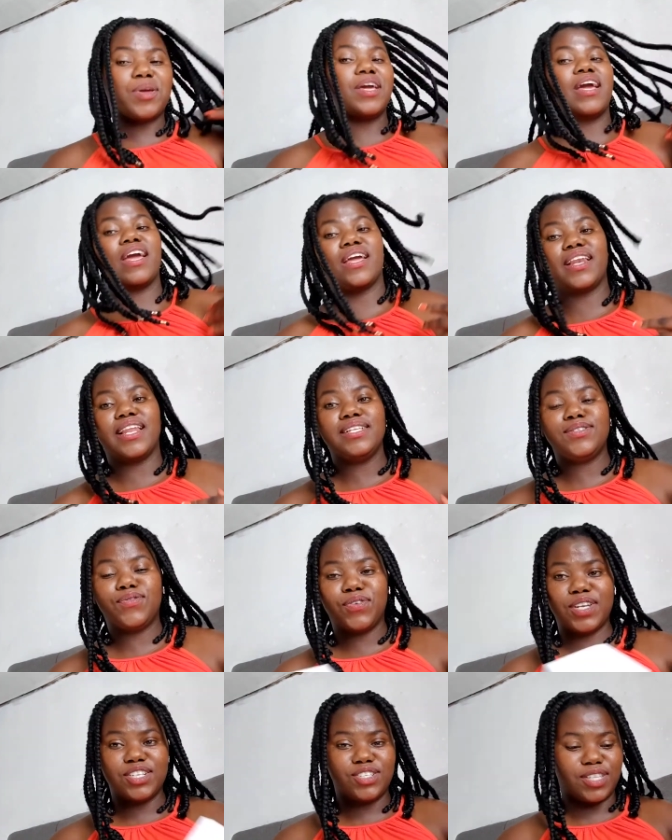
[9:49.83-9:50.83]
Okay,
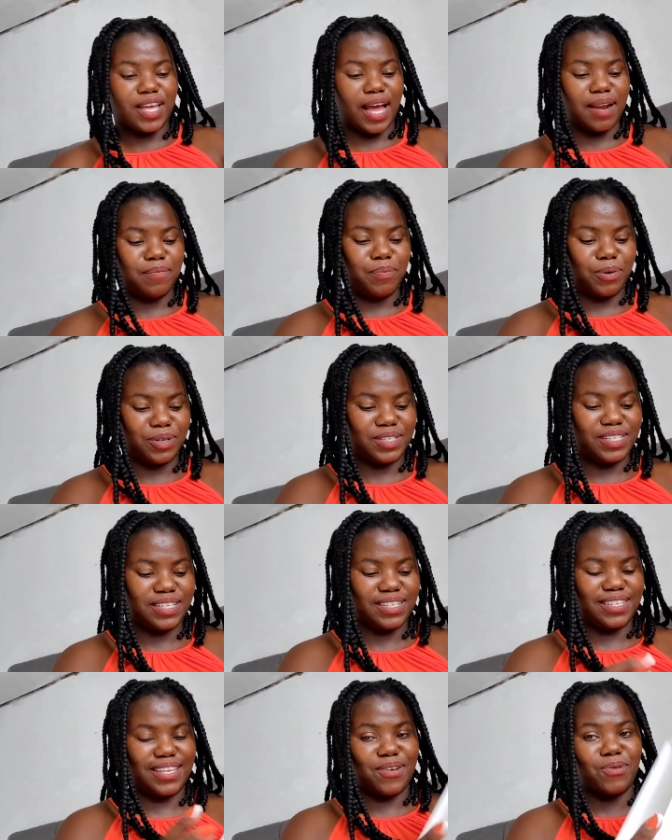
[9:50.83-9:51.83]
let's finish the
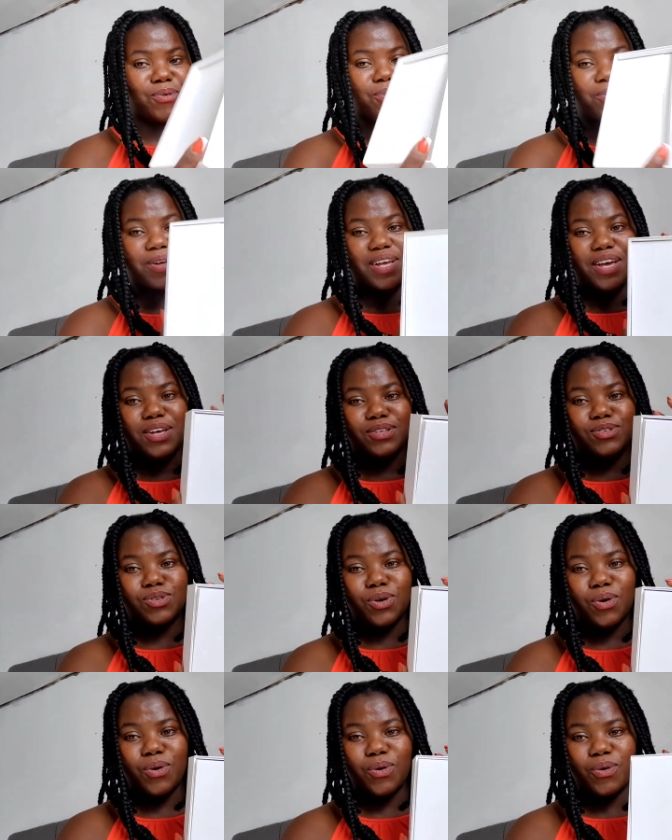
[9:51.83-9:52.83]
unboxing.
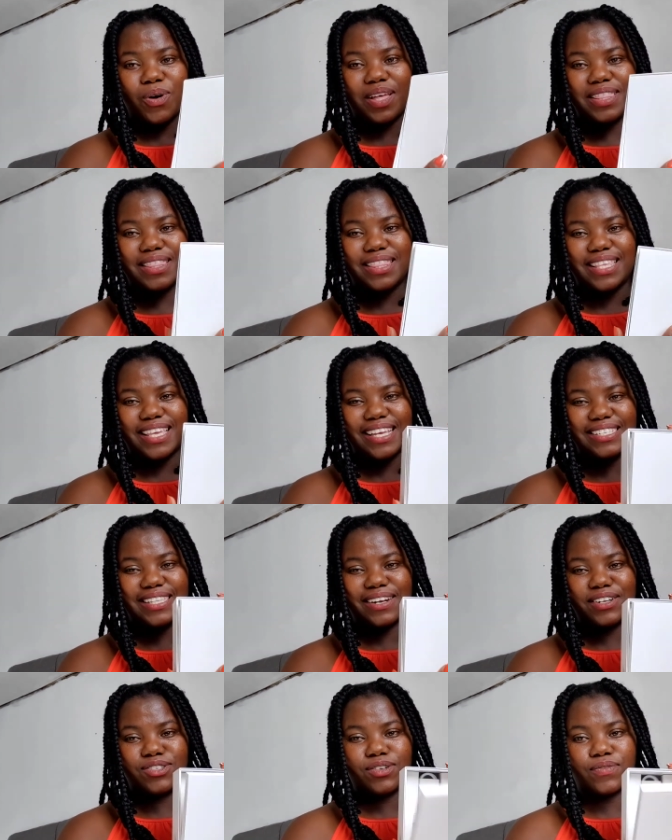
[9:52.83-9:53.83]
So
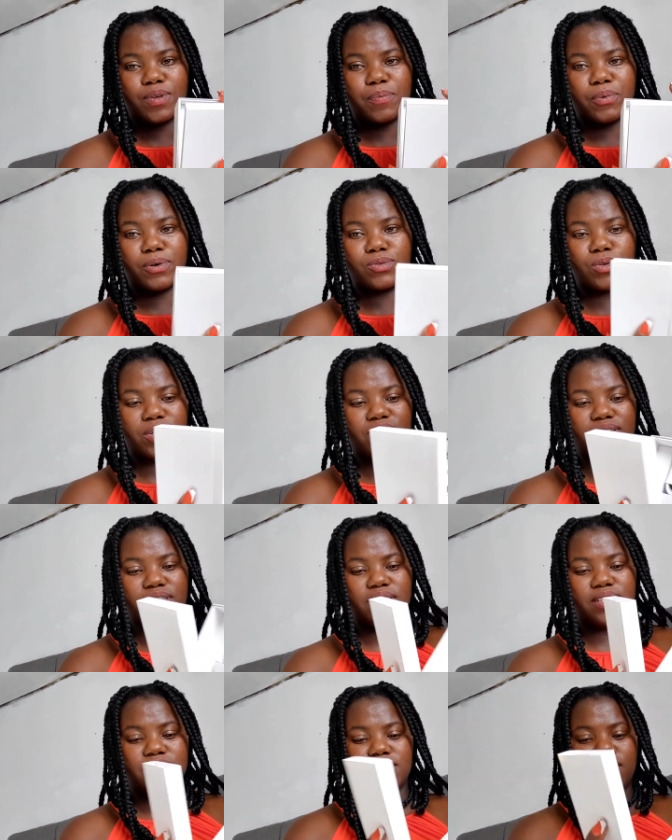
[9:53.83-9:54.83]
here's the rest of the box. What
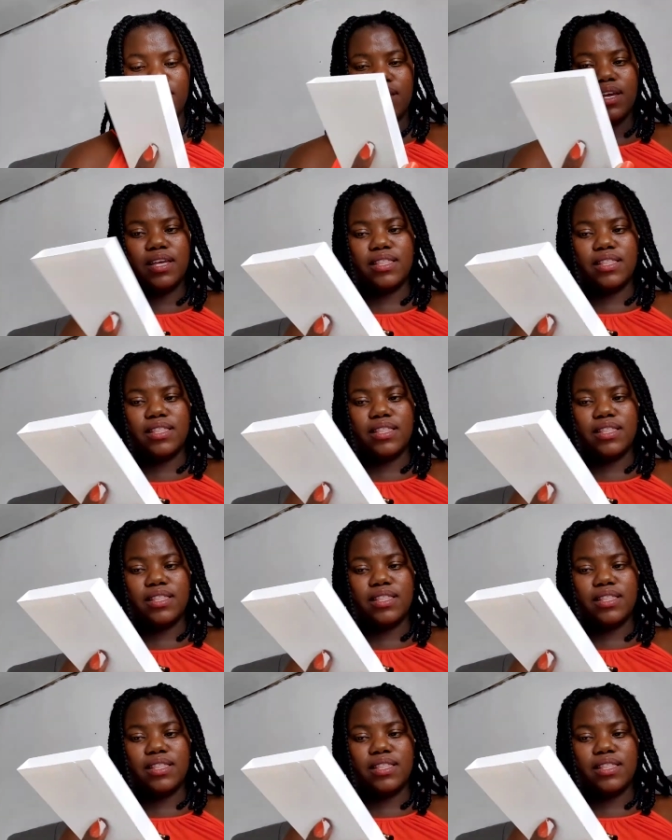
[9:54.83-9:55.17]
is this?